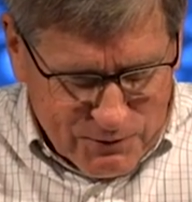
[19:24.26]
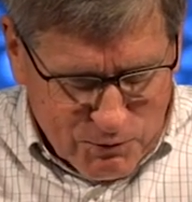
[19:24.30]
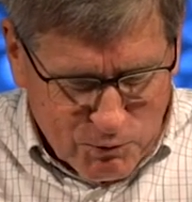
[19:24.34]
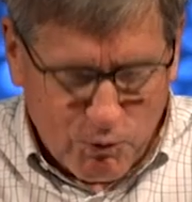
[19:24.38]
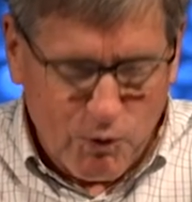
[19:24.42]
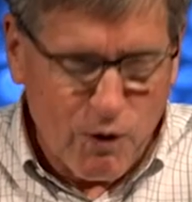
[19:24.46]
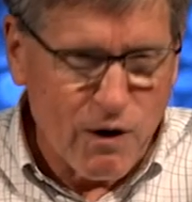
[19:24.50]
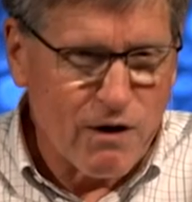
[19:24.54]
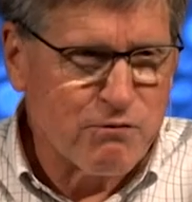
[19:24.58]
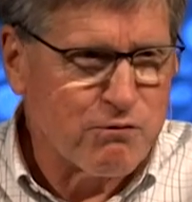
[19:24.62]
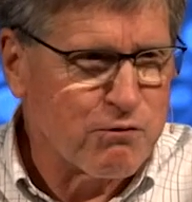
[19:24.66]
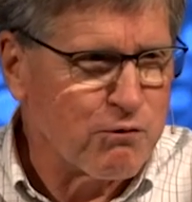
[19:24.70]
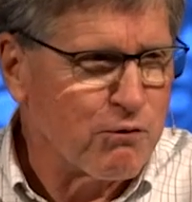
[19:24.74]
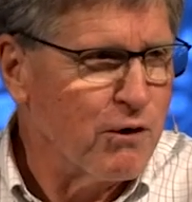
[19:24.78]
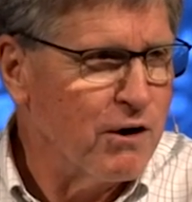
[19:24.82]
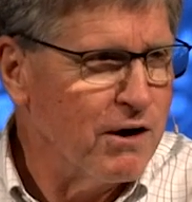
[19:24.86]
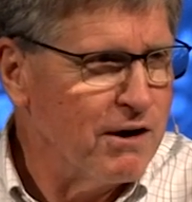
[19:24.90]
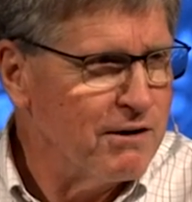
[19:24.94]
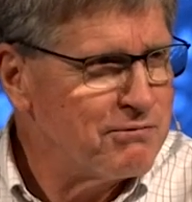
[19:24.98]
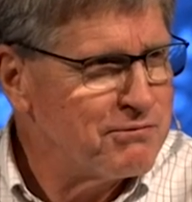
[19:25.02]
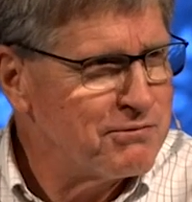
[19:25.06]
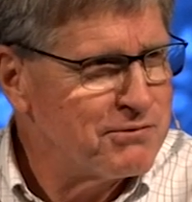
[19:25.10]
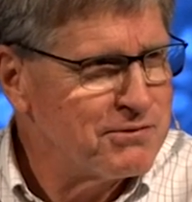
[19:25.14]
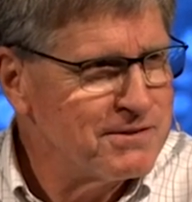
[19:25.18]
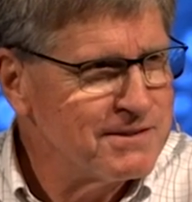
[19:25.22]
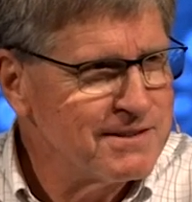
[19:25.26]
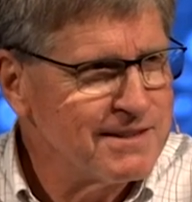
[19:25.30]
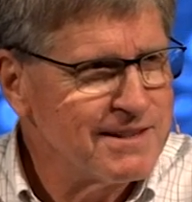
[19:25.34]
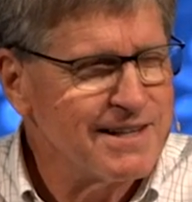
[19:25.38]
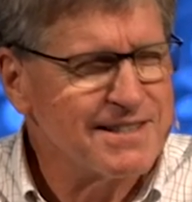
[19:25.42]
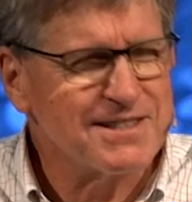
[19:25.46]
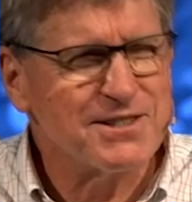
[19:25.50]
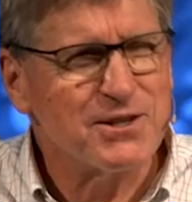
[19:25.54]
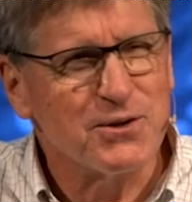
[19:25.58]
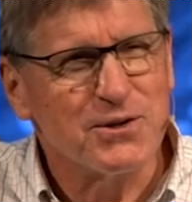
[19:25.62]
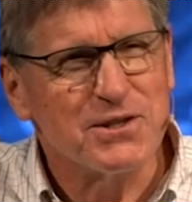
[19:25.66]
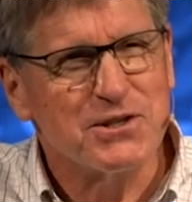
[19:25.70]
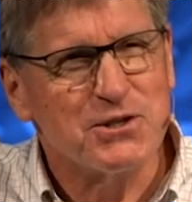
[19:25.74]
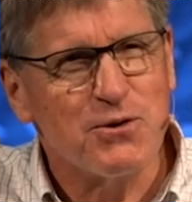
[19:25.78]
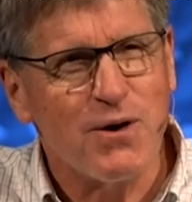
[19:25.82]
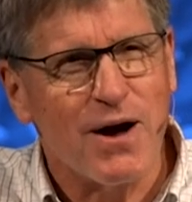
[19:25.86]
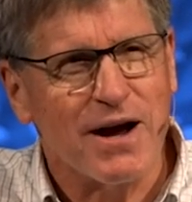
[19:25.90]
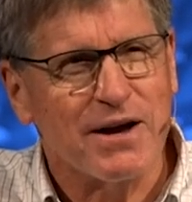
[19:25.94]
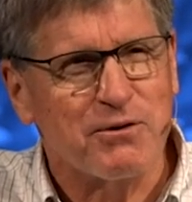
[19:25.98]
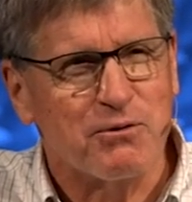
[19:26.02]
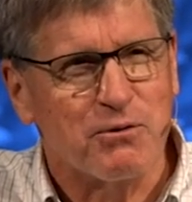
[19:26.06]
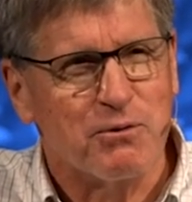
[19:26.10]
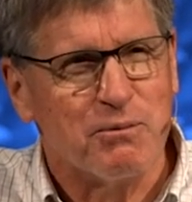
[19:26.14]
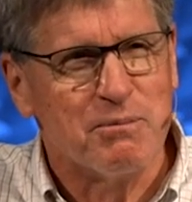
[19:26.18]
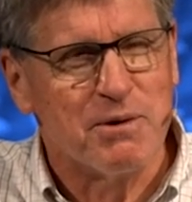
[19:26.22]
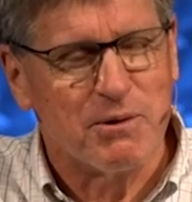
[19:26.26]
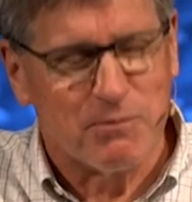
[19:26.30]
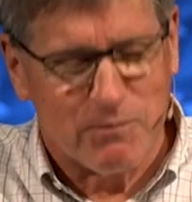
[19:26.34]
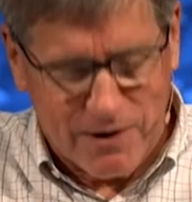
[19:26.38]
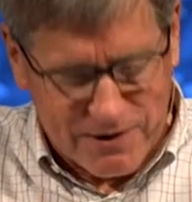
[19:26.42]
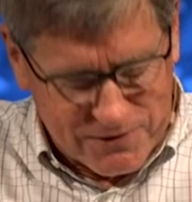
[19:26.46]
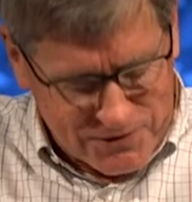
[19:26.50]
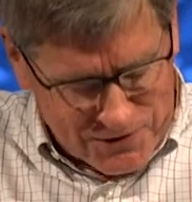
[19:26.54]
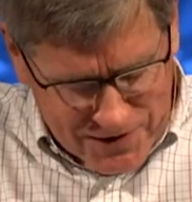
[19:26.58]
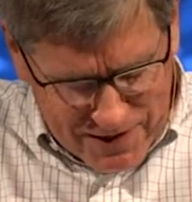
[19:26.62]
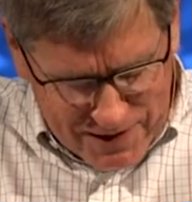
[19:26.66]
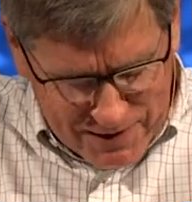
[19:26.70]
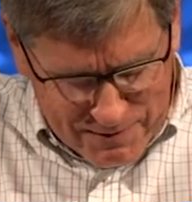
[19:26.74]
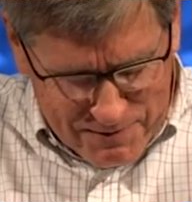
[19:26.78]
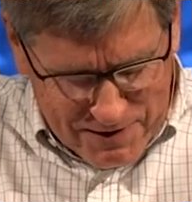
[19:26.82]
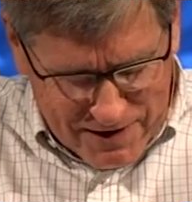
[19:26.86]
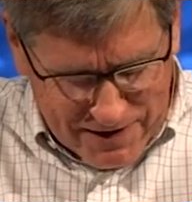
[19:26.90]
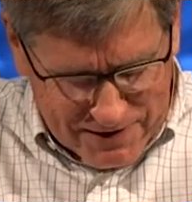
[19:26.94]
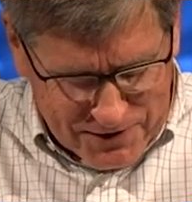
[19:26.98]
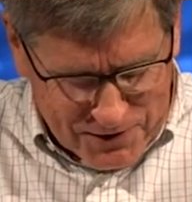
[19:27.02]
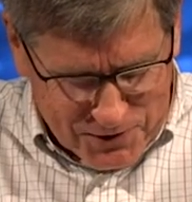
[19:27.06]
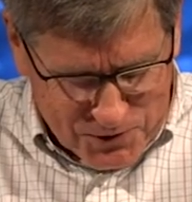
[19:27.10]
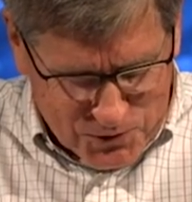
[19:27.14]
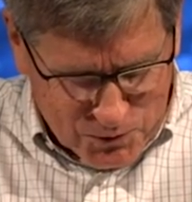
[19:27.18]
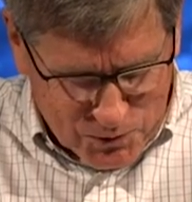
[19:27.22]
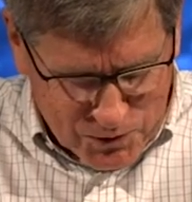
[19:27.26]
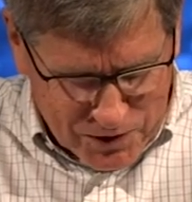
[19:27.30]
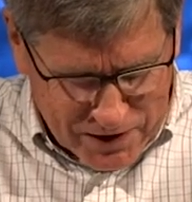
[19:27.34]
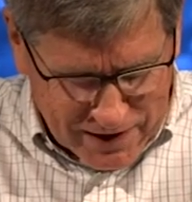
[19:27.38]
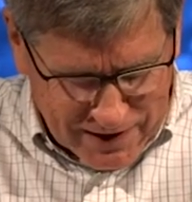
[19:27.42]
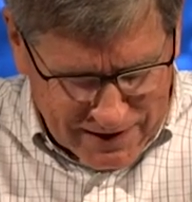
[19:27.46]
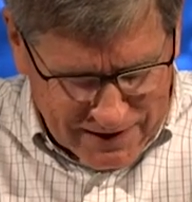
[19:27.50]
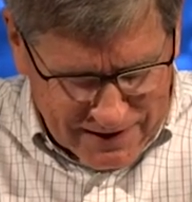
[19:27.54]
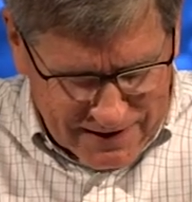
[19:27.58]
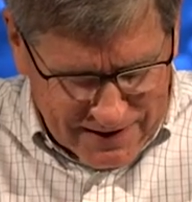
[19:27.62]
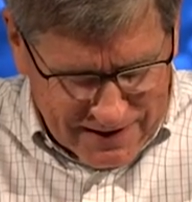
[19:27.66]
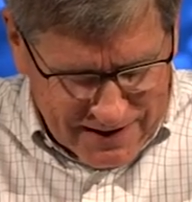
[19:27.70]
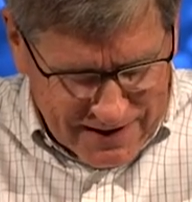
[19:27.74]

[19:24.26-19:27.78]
Rough, rough. That's the only two I could remember. I was thinking about it this week.